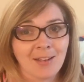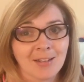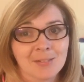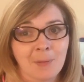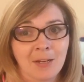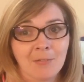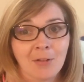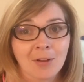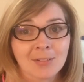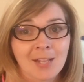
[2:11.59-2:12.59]
It has been a
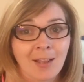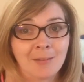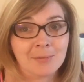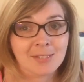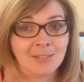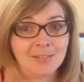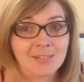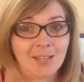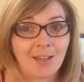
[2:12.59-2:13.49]
long time since